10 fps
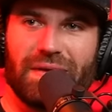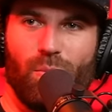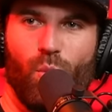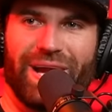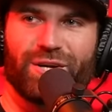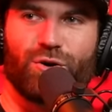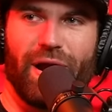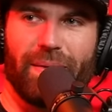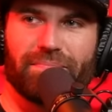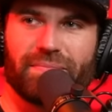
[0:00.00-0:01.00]
named Wade
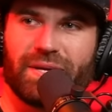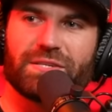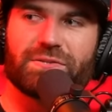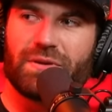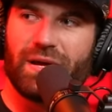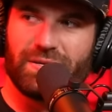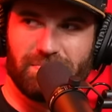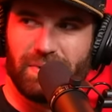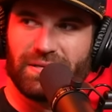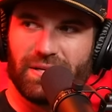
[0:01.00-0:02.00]
Graham. Guess who, he's
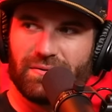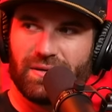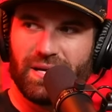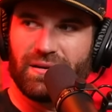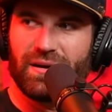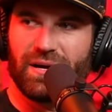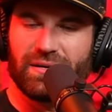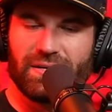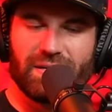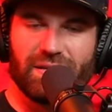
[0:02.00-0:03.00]
a big deal in
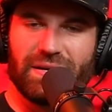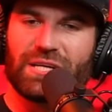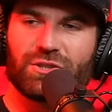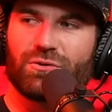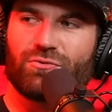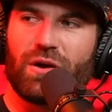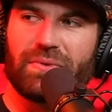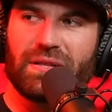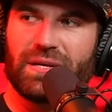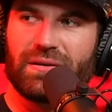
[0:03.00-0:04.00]
uh, the National
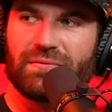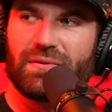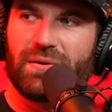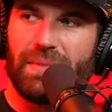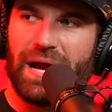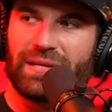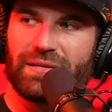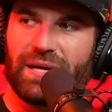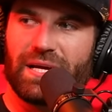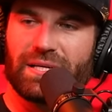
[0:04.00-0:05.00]
Rugby League back in
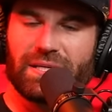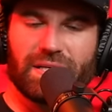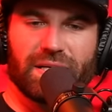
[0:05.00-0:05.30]
the day.